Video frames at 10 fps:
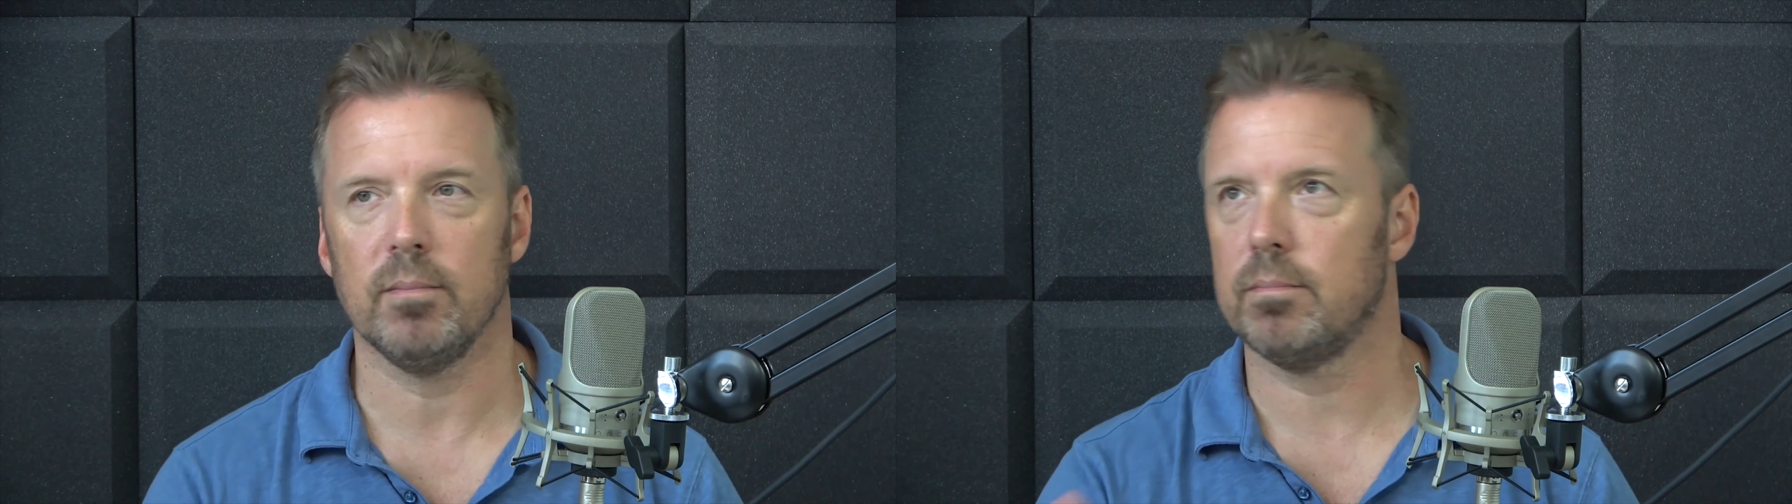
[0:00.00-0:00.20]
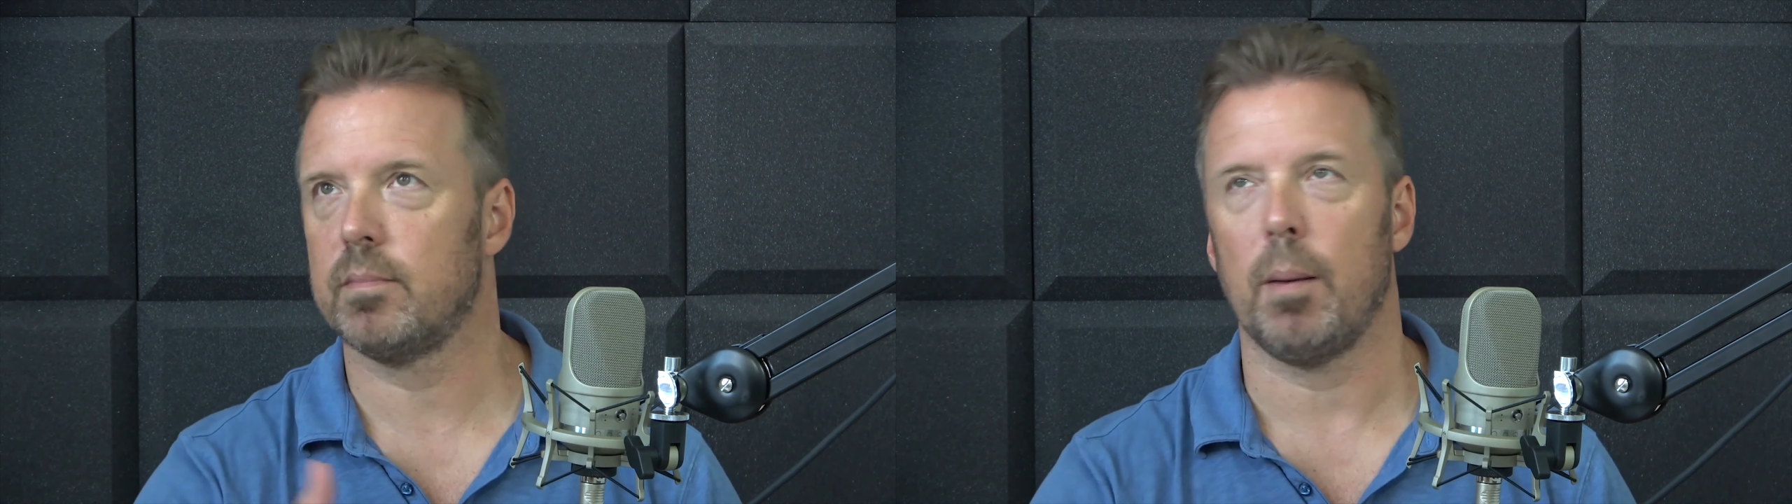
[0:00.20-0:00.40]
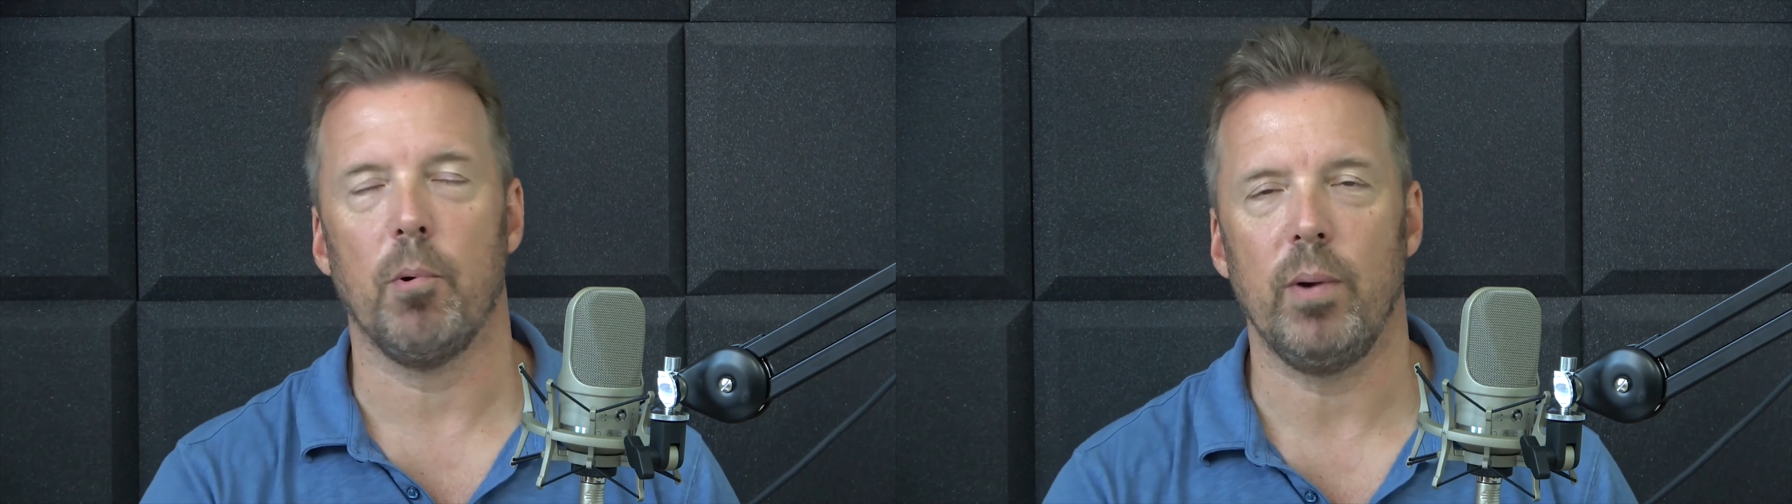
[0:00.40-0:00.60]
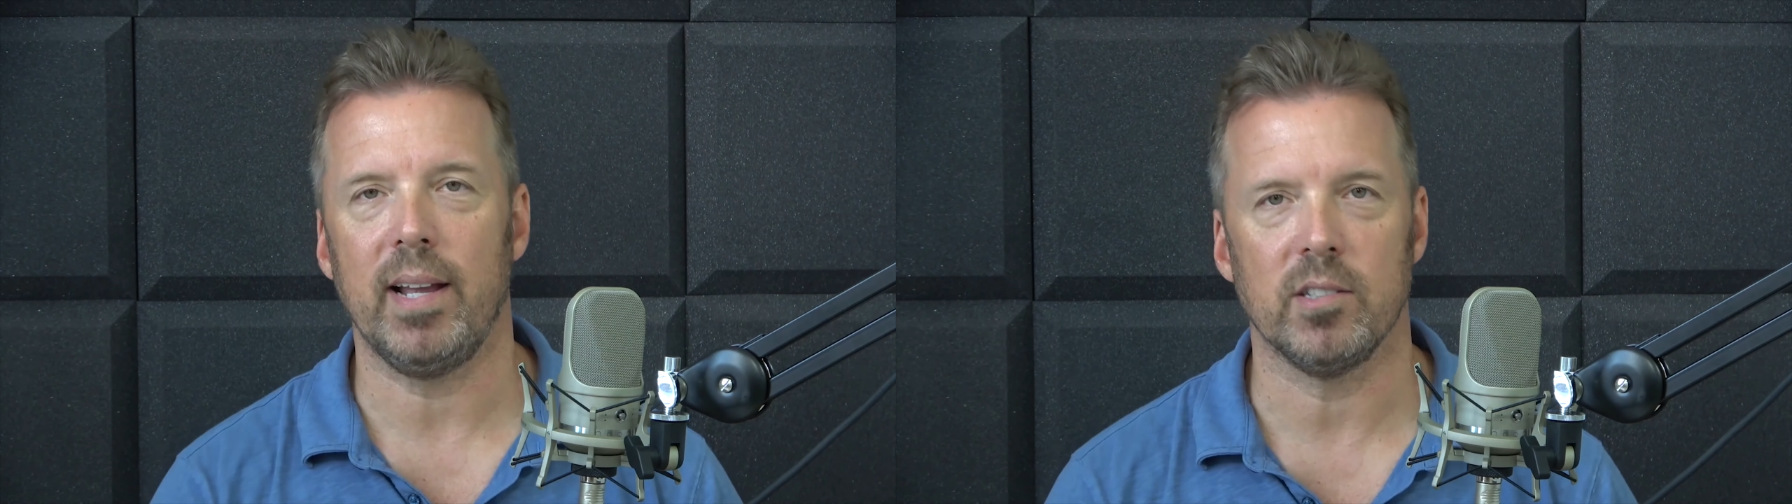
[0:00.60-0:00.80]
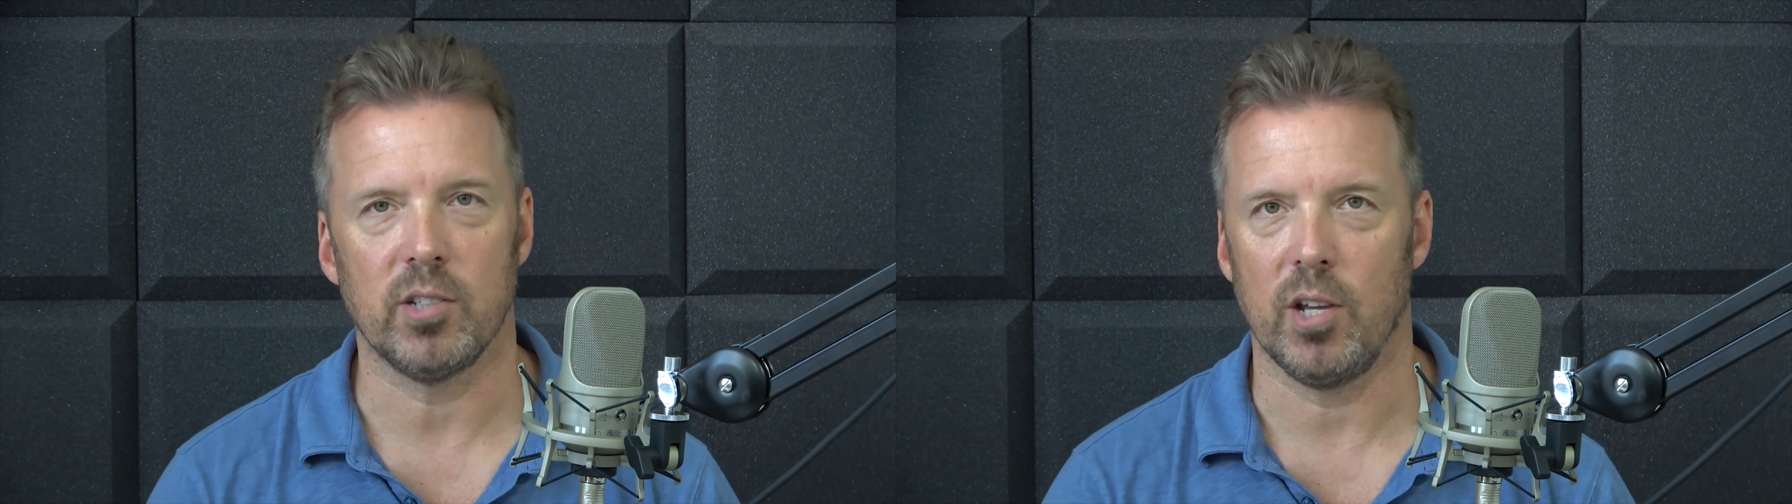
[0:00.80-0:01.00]
a couple
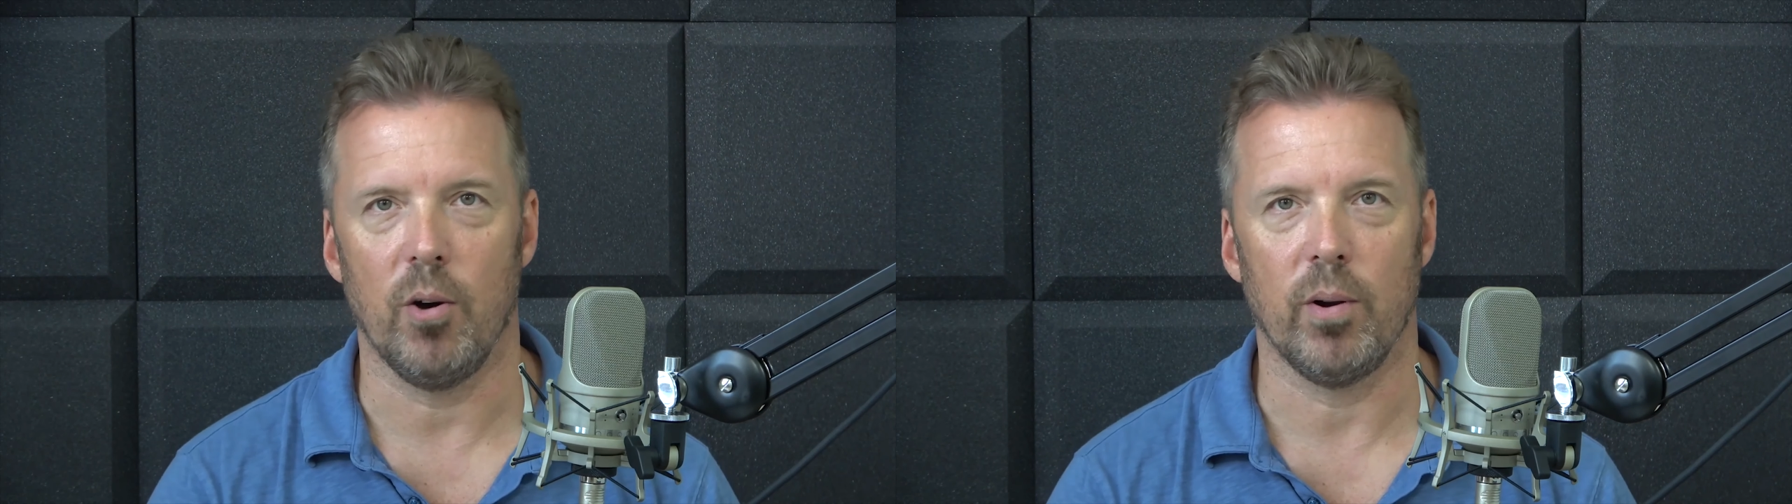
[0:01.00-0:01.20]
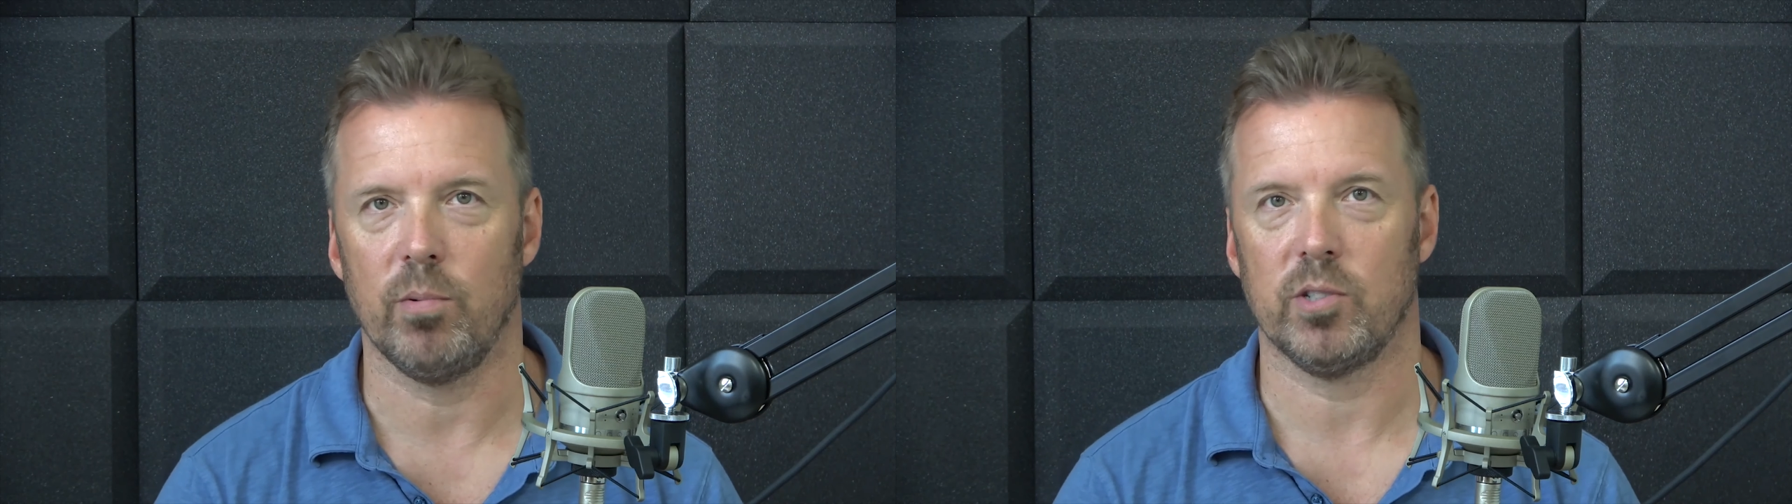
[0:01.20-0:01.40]
weekends ago and it